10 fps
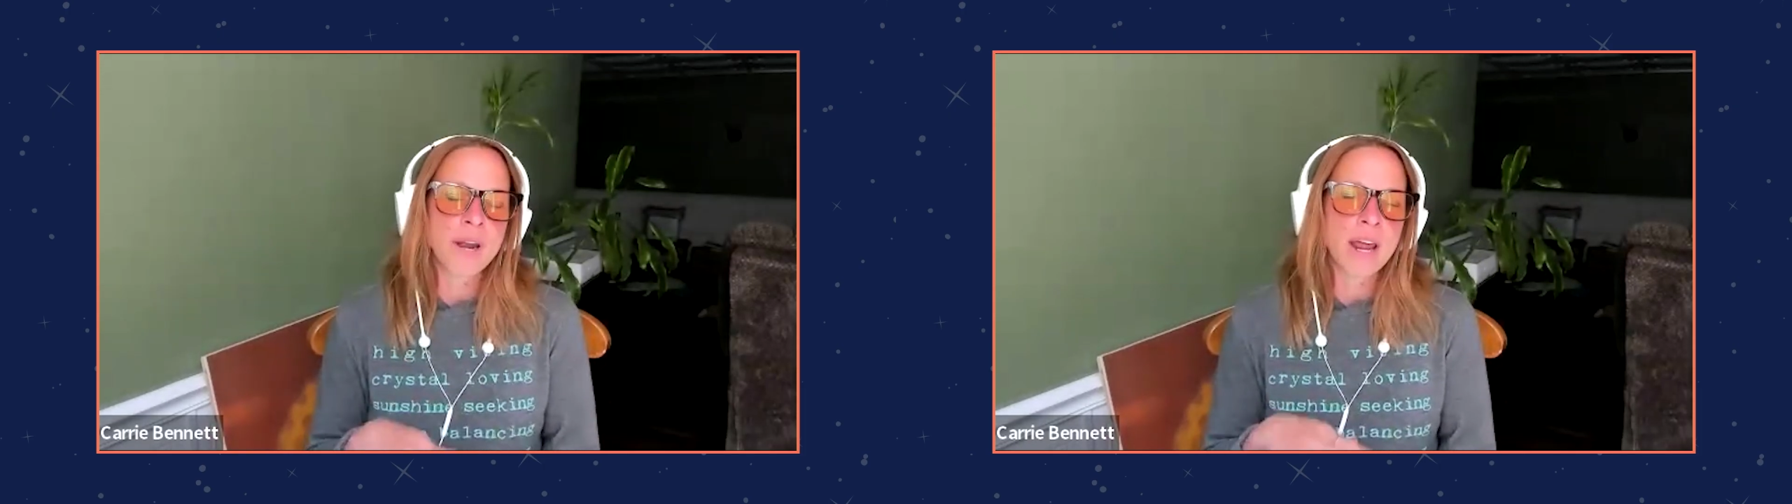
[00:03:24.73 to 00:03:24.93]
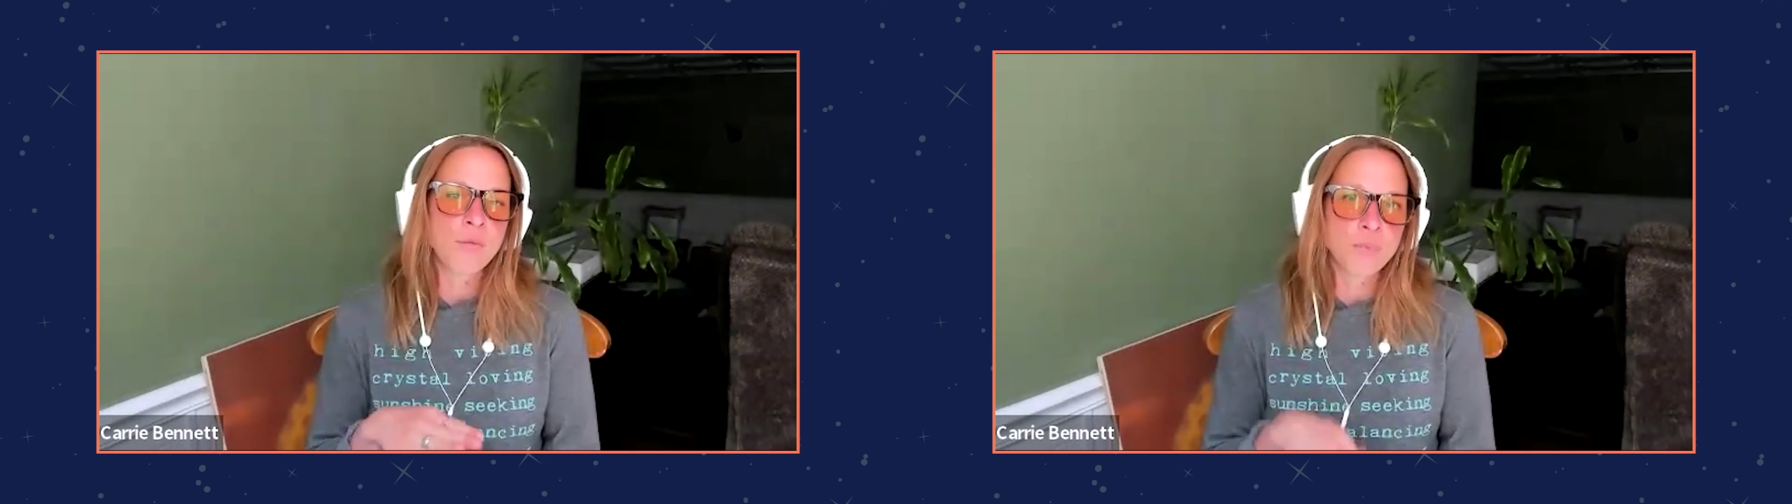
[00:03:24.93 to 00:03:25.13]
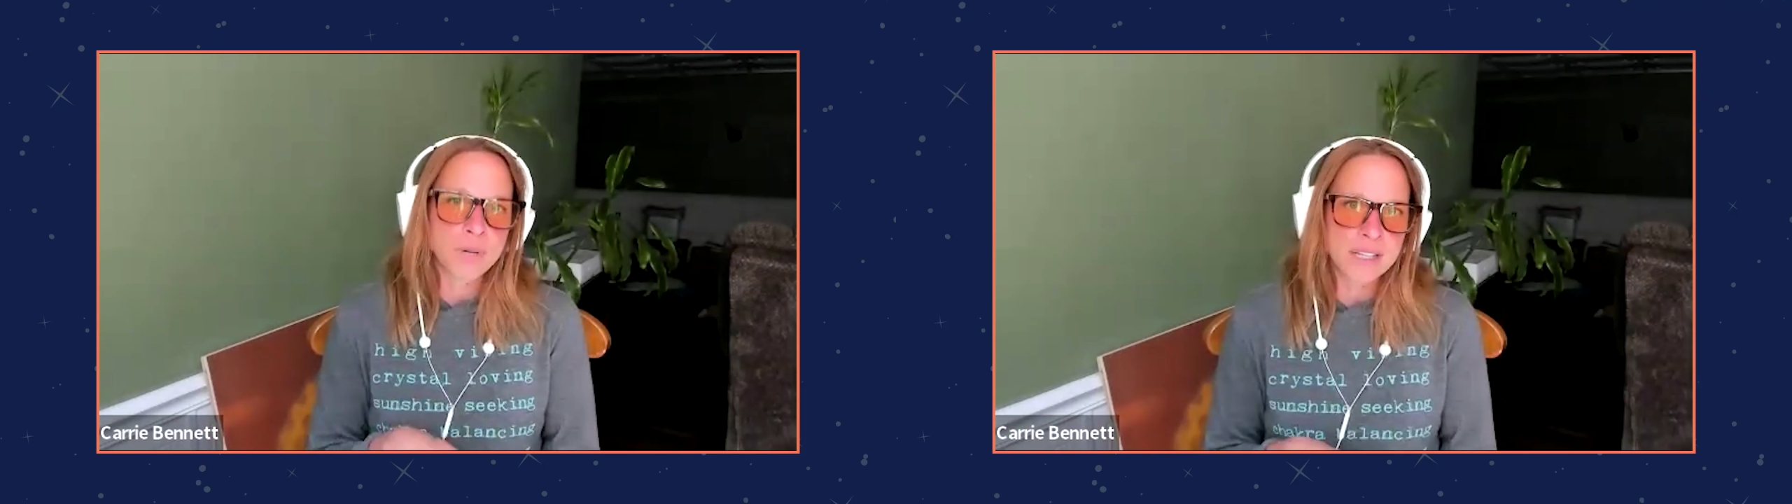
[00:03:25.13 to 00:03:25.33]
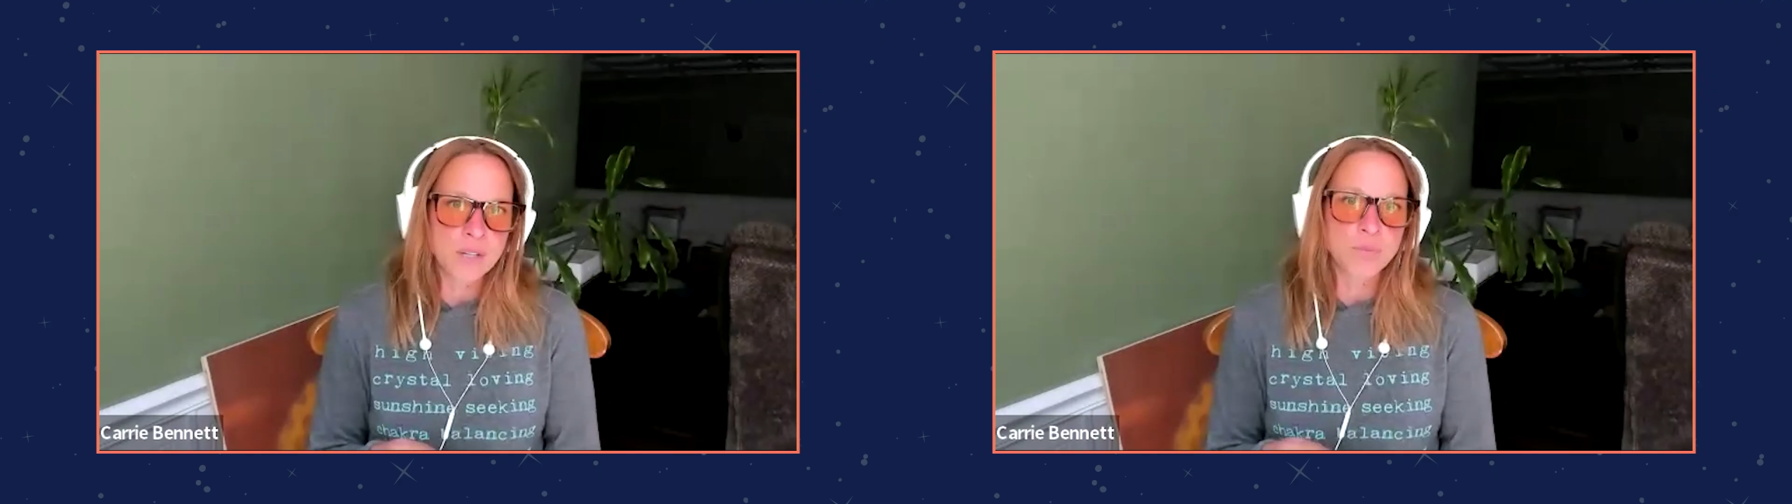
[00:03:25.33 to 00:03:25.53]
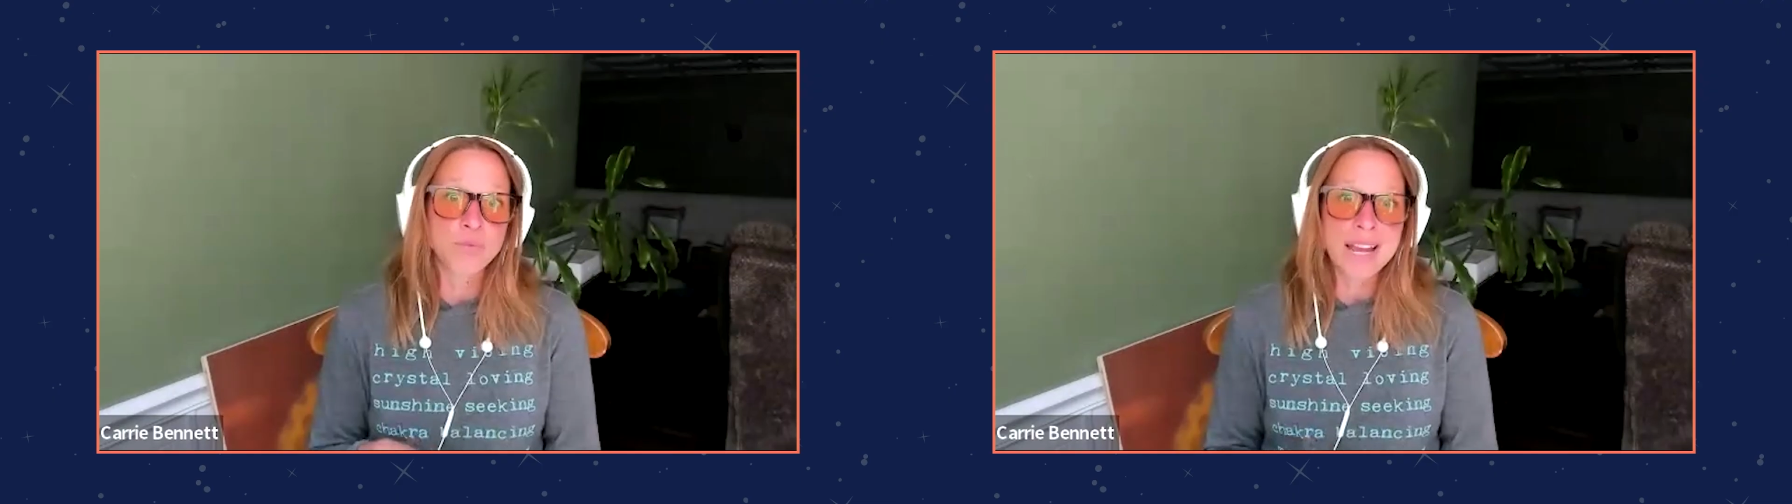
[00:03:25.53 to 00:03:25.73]
when I
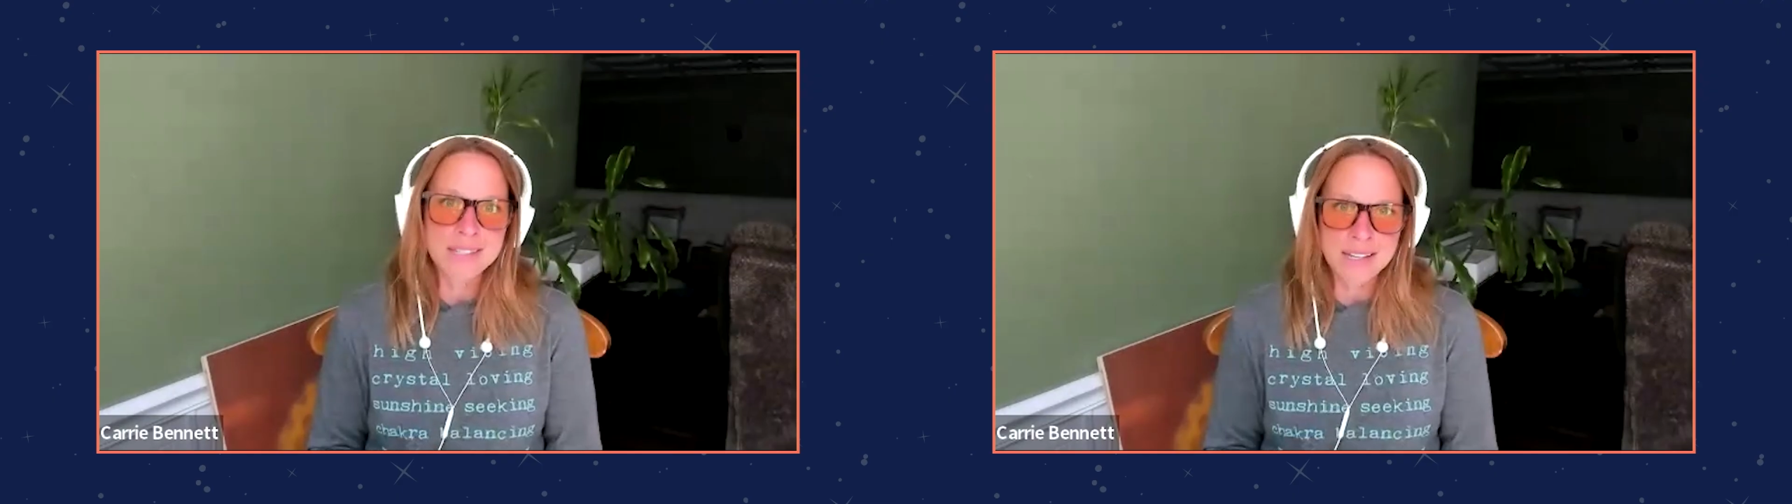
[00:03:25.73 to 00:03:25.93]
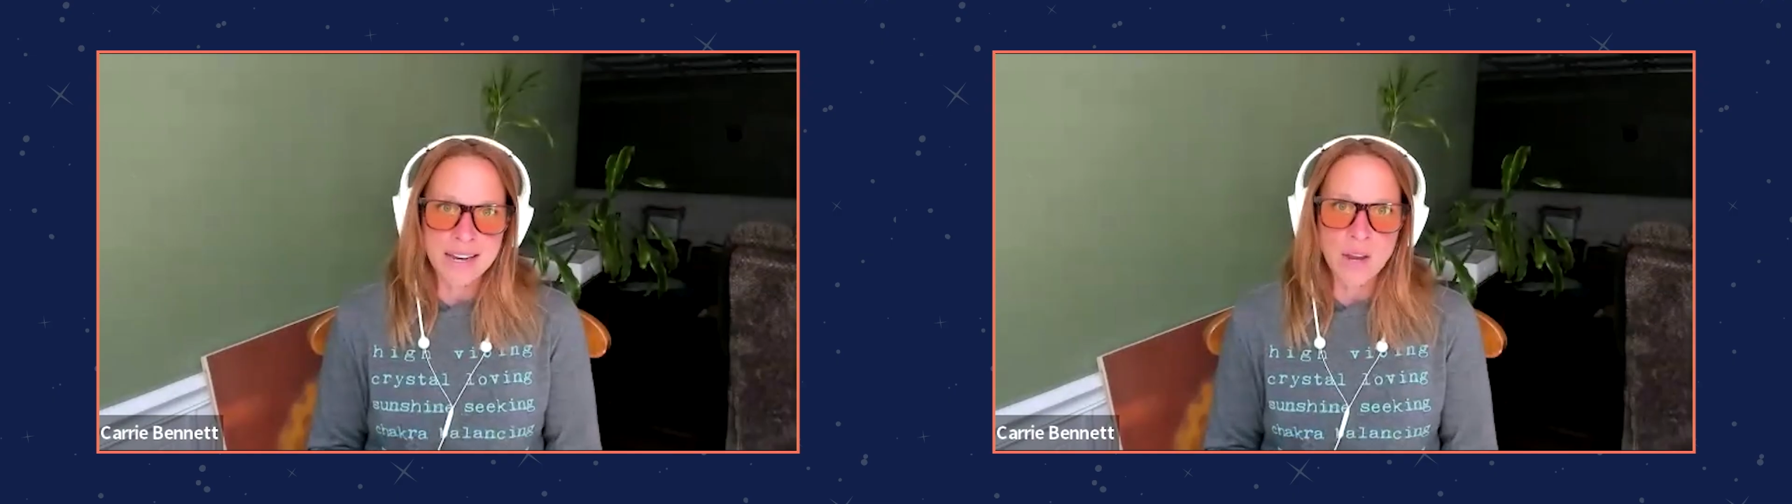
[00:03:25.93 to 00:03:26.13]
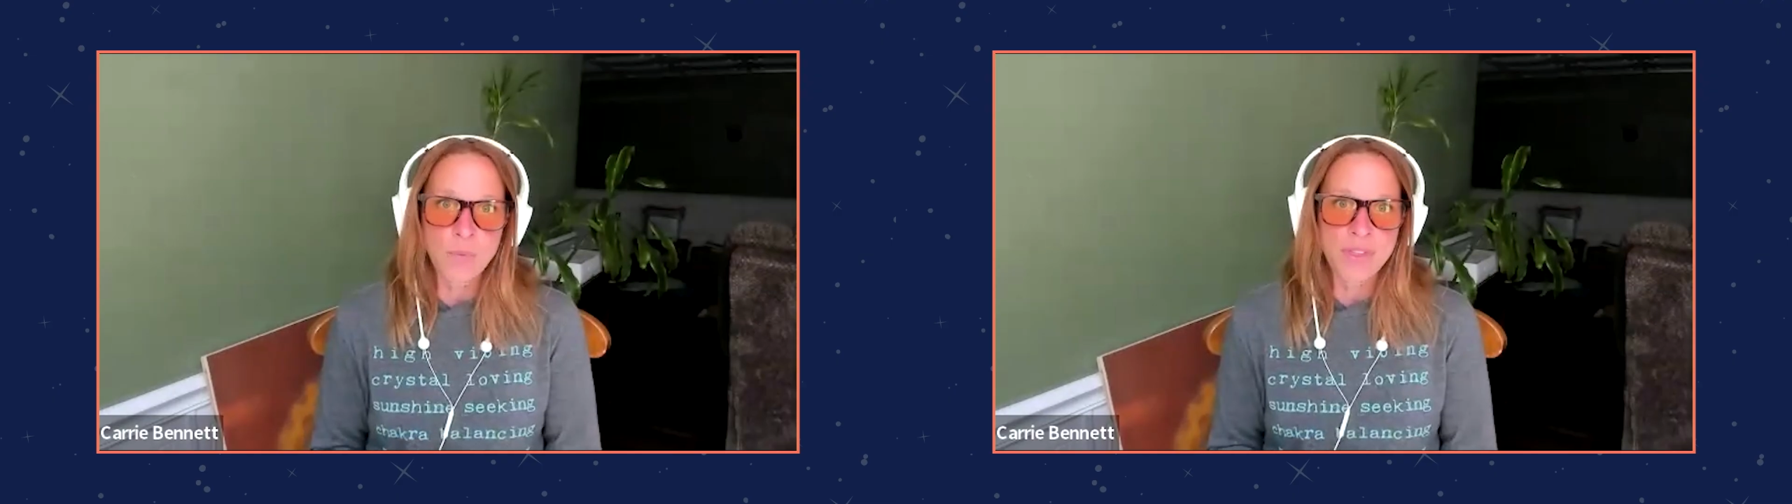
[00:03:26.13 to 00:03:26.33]
really resonate